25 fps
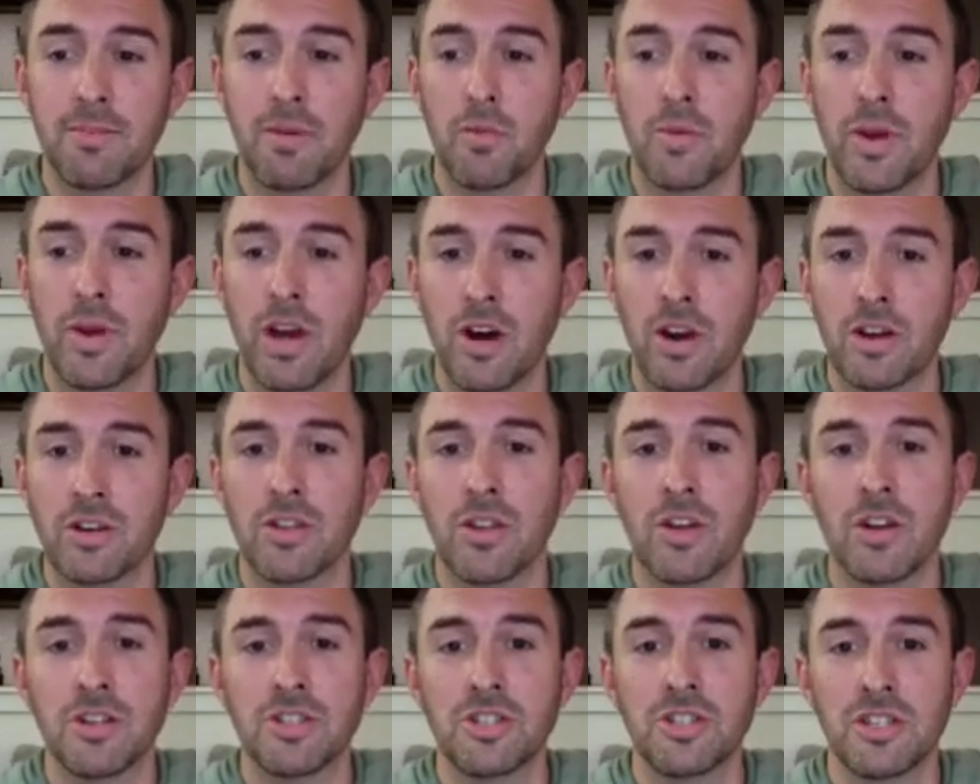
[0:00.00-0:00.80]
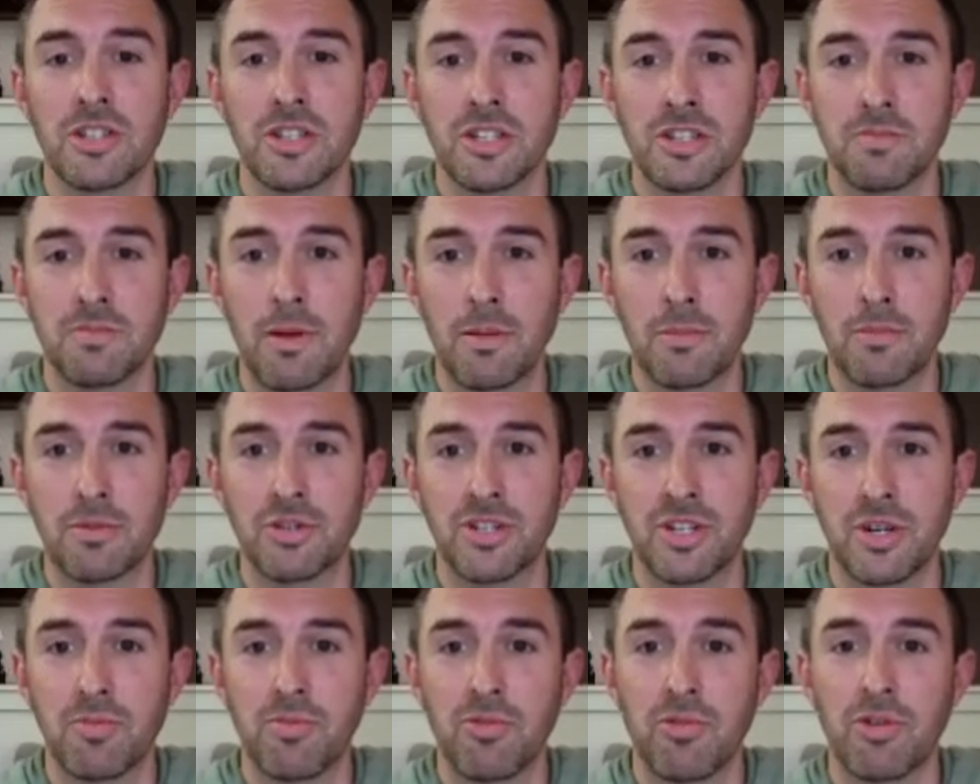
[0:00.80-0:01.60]
but we are launching this
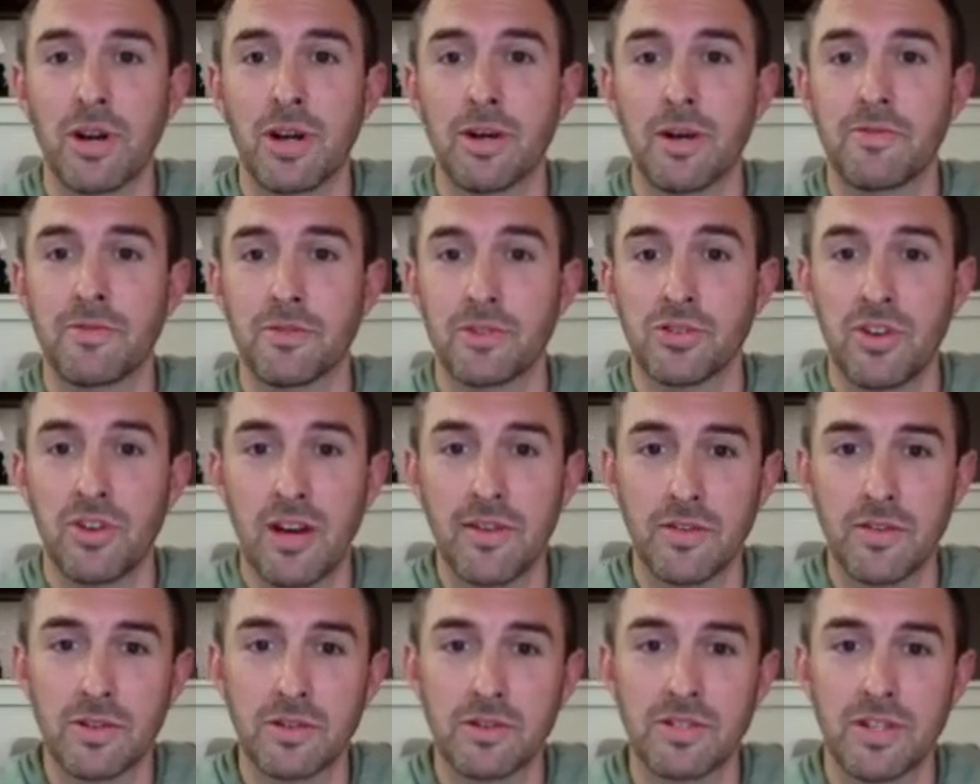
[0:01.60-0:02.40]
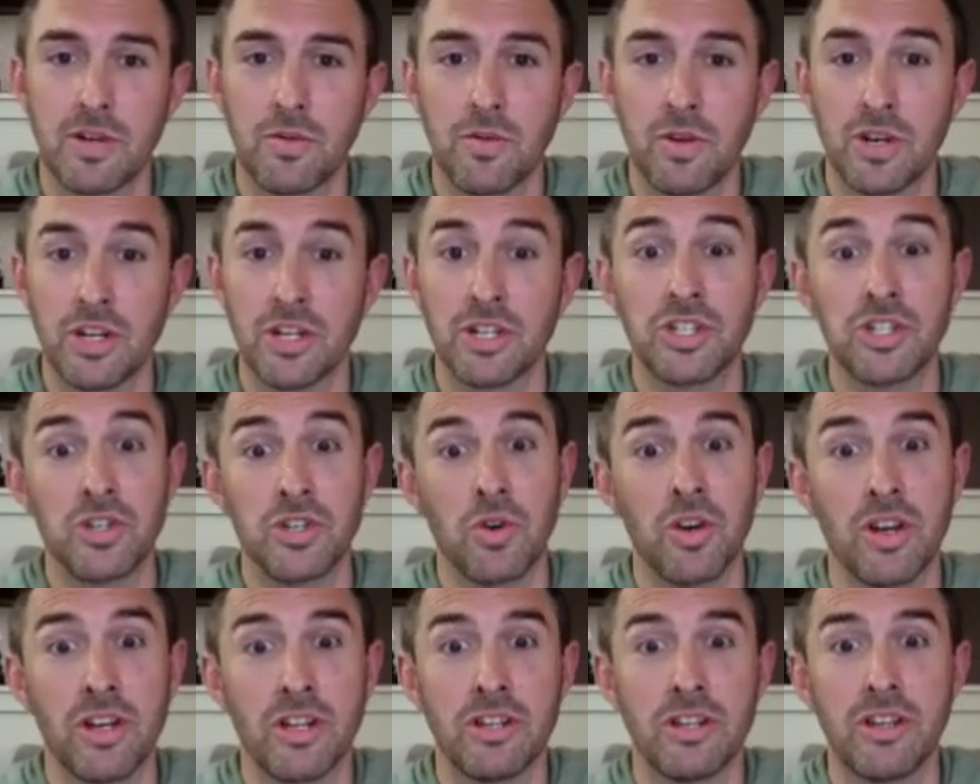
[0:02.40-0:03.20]
membership program for travelers that want to
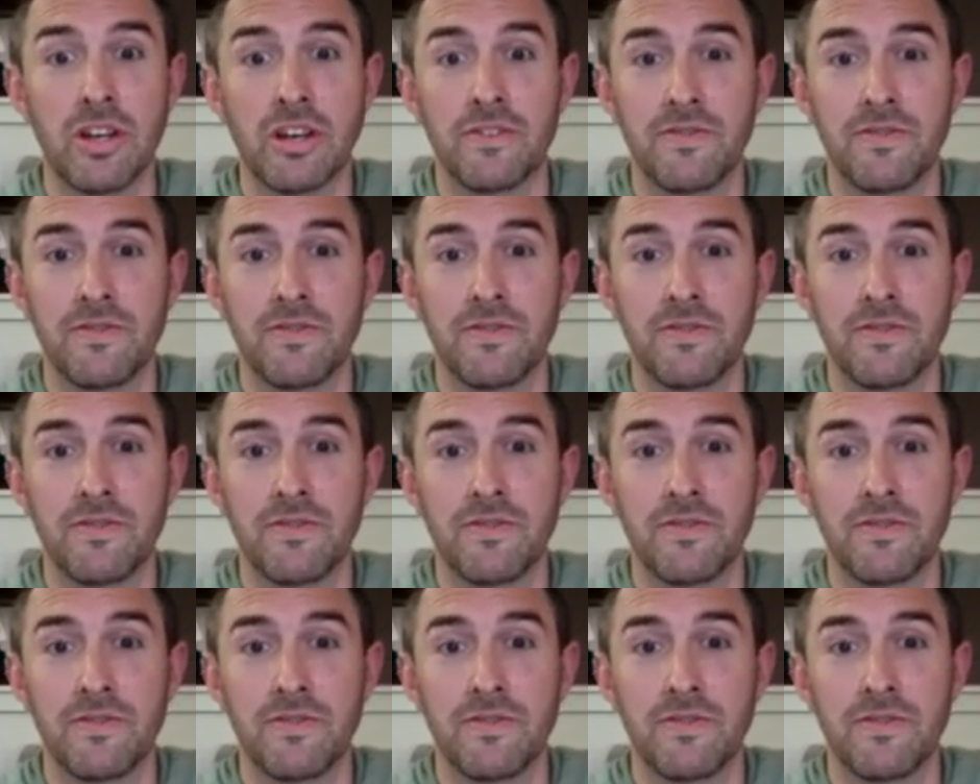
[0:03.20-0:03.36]
join